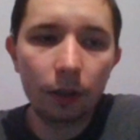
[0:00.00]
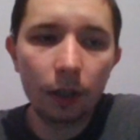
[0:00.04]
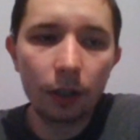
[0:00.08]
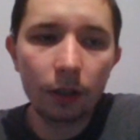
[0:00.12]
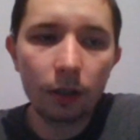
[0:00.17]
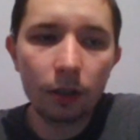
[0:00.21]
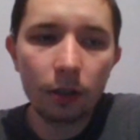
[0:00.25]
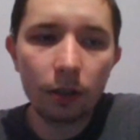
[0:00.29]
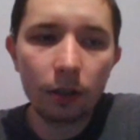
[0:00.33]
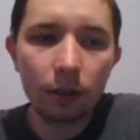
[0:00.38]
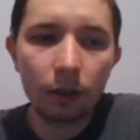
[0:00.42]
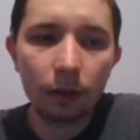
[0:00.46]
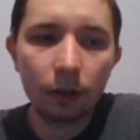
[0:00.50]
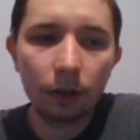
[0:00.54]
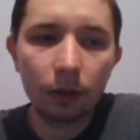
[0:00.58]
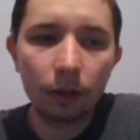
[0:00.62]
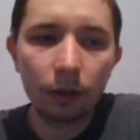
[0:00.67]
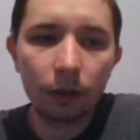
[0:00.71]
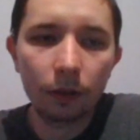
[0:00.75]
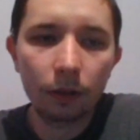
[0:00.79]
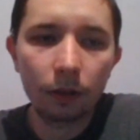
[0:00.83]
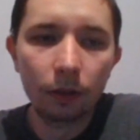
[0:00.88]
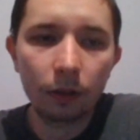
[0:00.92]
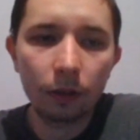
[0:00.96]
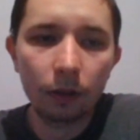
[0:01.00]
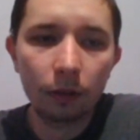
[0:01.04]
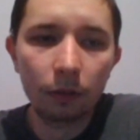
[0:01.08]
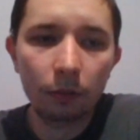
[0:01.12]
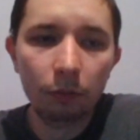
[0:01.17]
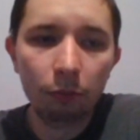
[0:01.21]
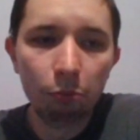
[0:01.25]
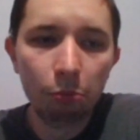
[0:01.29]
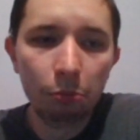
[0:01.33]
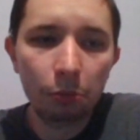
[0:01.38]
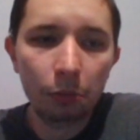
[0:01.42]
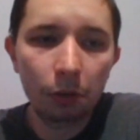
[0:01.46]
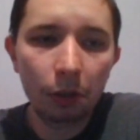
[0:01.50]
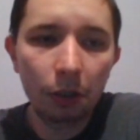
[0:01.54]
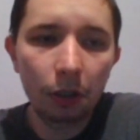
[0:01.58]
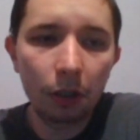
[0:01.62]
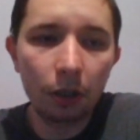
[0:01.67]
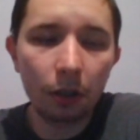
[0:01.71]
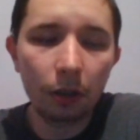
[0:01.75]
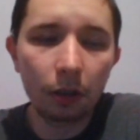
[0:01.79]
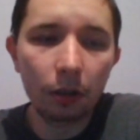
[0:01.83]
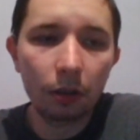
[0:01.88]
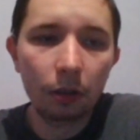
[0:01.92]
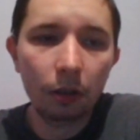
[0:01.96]
this,
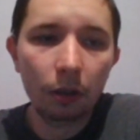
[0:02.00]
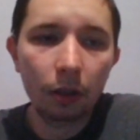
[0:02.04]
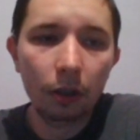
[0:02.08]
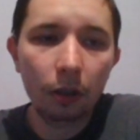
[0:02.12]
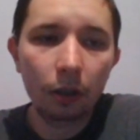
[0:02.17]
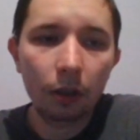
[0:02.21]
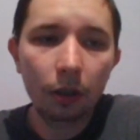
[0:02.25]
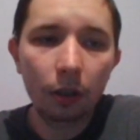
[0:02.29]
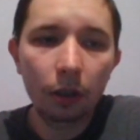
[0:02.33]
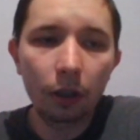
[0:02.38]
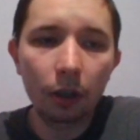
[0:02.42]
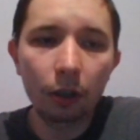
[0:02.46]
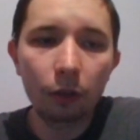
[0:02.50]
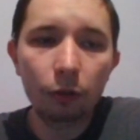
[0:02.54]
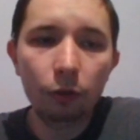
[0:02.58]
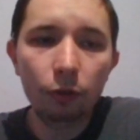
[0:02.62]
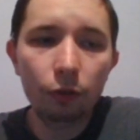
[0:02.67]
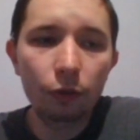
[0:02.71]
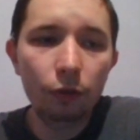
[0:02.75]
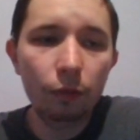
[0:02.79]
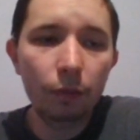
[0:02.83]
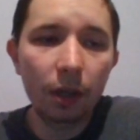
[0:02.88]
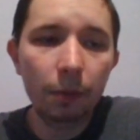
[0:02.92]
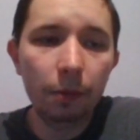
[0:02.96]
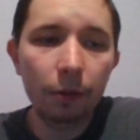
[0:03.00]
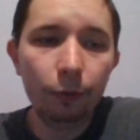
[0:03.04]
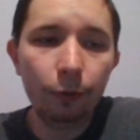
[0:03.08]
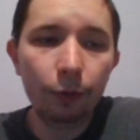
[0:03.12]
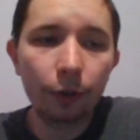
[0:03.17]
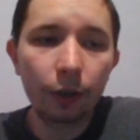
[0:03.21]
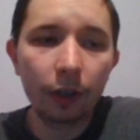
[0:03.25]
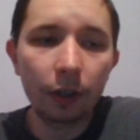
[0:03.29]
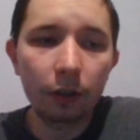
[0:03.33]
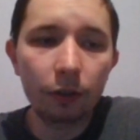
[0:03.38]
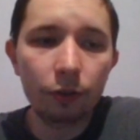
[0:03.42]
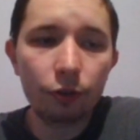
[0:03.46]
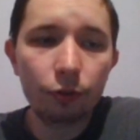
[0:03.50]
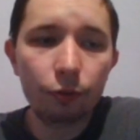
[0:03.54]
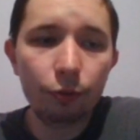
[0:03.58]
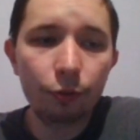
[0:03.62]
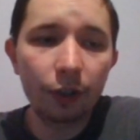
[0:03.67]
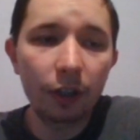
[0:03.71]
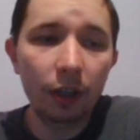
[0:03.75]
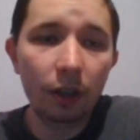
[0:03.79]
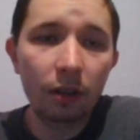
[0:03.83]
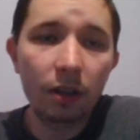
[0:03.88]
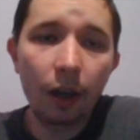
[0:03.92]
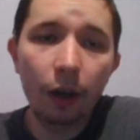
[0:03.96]
king e2, maybe rook
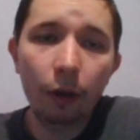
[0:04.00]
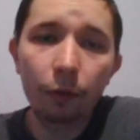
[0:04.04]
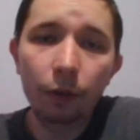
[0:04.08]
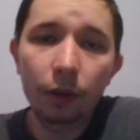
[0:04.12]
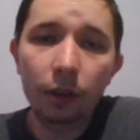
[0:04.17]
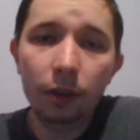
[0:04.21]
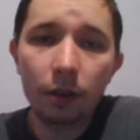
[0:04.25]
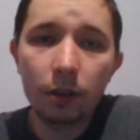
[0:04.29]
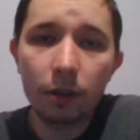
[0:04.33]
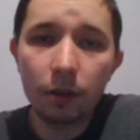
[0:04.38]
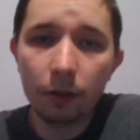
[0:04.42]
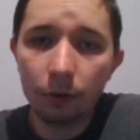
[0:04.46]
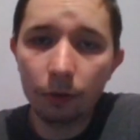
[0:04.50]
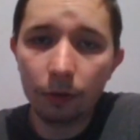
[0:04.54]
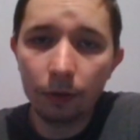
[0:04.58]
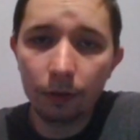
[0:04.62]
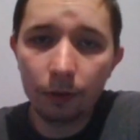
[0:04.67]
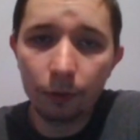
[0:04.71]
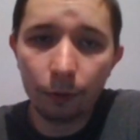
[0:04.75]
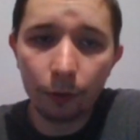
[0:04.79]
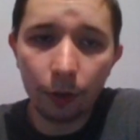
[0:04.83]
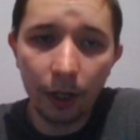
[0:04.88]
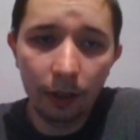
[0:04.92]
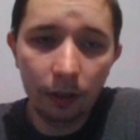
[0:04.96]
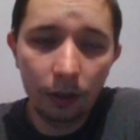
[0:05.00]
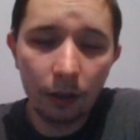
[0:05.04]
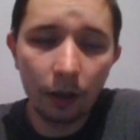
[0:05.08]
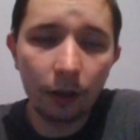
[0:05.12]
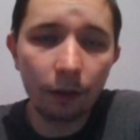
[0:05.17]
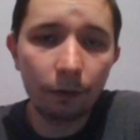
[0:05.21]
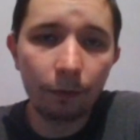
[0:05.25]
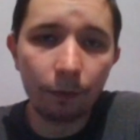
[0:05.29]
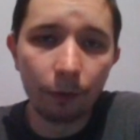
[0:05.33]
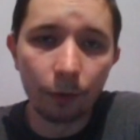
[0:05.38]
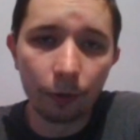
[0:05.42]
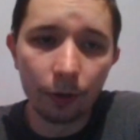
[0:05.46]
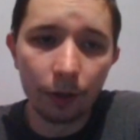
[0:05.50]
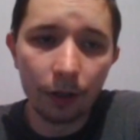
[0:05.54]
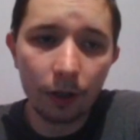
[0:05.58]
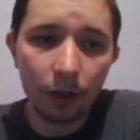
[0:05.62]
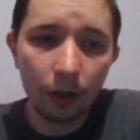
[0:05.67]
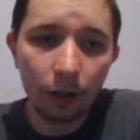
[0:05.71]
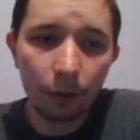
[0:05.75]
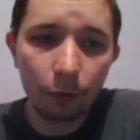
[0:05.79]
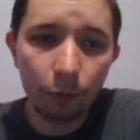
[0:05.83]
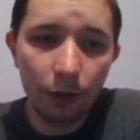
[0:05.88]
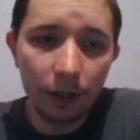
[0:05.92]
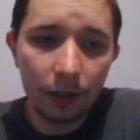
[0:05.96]
h3, and now it is the right time for
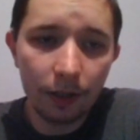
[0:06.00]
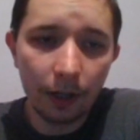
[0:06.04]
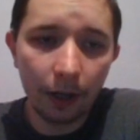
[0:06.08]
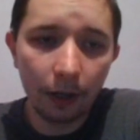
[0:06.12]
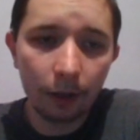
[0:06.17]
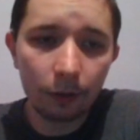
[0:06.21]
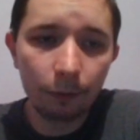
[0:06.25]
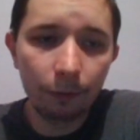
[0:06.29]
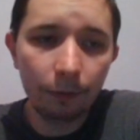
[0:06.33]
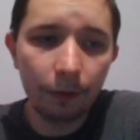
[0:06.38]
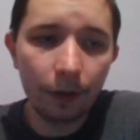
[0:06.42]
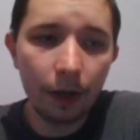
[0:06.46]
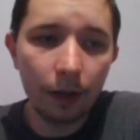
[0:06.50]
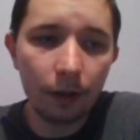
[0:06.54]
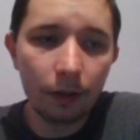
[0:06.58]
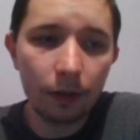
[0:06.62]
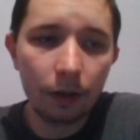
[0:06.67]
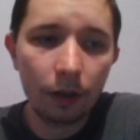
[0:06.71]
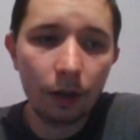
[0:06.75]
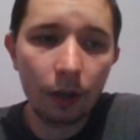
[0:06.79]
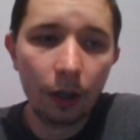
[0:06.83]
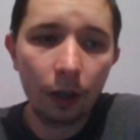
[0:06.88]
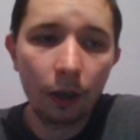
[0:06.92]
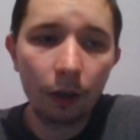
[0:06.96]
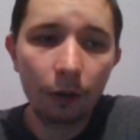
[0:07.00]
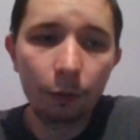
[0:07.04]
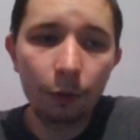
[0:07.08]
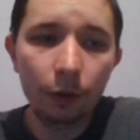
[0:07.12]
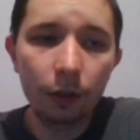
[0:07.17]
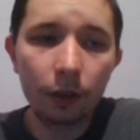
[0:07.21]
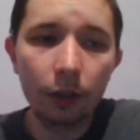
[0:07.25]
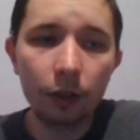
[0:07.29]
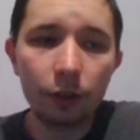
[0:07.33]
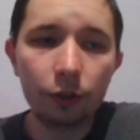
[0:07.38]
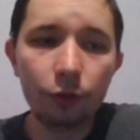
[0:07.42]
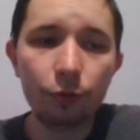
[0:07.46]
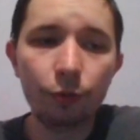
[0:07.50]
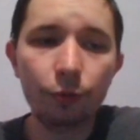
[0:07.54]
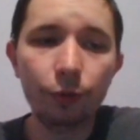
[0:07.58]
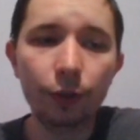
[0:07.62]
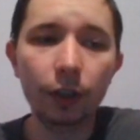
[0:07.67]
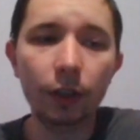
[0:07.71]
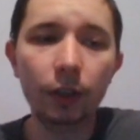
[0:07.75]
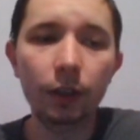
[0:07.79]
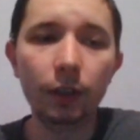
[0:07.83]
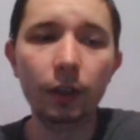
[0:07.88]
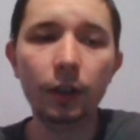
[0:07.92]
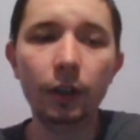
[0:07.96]
queen sacrifice, queen
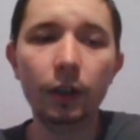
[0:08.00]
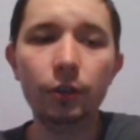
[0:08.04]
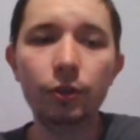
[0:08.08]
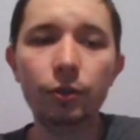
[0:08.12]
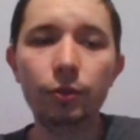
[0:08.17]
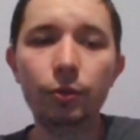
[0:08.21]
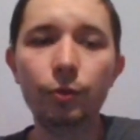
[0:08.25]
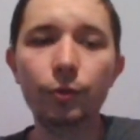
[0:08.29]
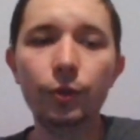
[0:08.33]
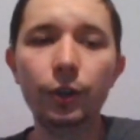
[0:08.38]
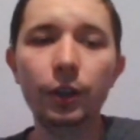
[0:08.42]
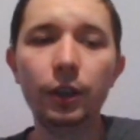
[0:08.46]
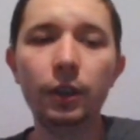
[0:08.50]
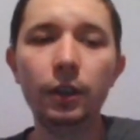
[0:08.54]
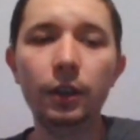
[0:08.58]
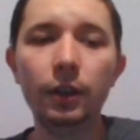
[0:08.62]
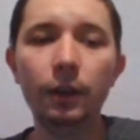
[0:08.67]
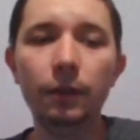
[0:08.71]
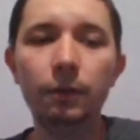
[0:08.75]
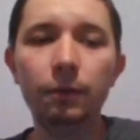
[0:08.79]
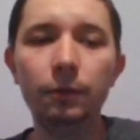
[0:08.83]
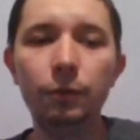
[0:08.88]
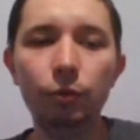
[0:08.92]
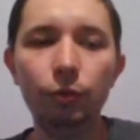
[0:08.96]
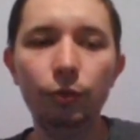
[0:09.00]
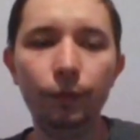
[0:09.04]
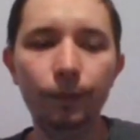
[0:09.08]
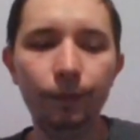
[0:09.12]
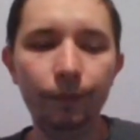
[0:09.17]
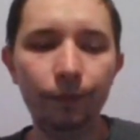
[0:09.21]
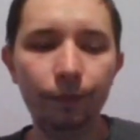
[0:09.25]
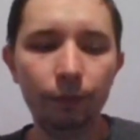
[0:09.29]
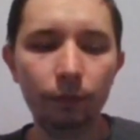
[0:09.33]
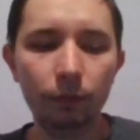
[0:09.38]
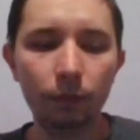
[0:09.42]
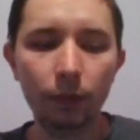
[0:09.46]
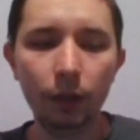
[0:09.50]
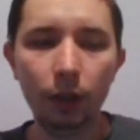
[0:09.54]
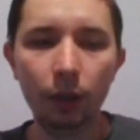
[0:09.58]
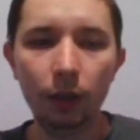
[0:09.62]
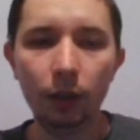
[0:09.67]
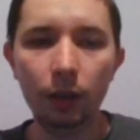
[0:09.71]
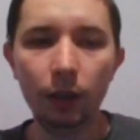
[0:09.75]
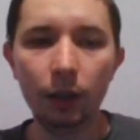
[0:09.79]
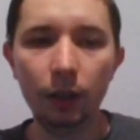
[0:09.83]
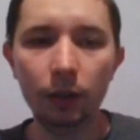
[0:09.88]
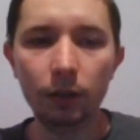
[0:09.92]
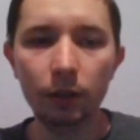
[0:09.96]
h3, king h3, king f2,
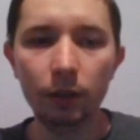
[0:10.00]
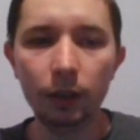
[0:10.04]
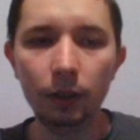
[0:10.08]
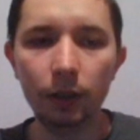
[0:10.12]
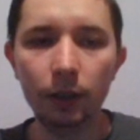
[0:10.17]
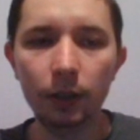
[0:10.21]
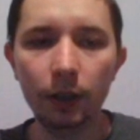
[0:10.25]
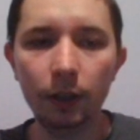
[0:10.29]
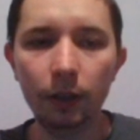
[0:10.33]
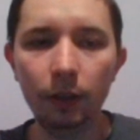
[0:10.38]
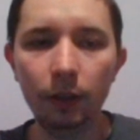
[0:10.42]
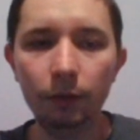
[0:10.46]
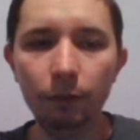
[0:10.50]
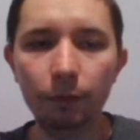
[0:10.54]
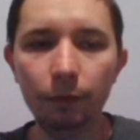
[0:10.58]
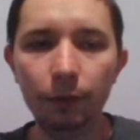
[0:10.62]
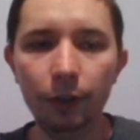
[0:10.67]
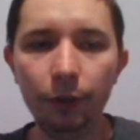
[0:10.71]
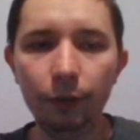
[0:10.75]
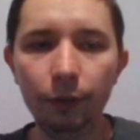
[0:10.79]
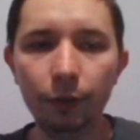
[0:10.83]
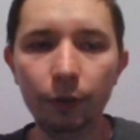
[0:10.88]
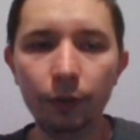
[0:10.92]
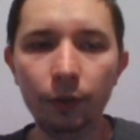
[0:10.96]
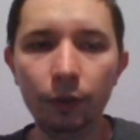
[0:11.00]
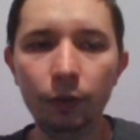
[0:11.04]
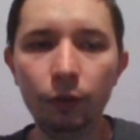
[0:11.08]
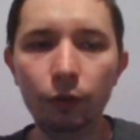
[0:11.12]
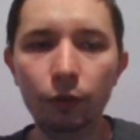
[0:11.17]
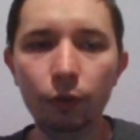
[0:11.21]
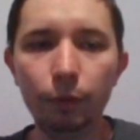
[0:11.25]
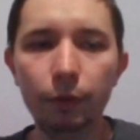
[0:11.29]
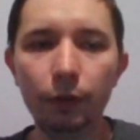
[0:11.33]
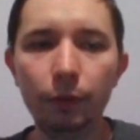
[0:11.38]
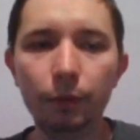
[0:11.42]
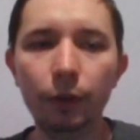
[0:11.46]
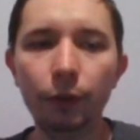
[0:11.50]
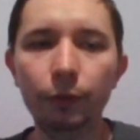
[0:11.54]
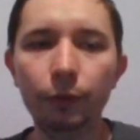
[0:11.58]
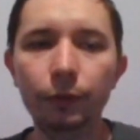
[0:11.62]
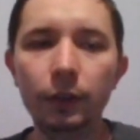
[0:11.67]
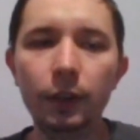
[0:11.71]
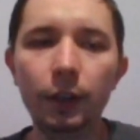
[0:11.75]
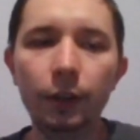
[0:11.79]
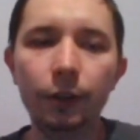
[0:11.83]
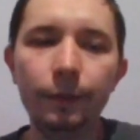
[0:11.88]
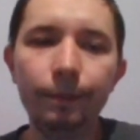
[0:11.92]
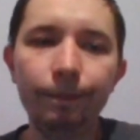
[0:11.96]
and again we are going to
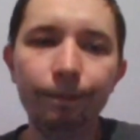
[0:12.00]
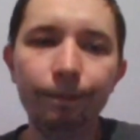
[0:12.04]
promote there.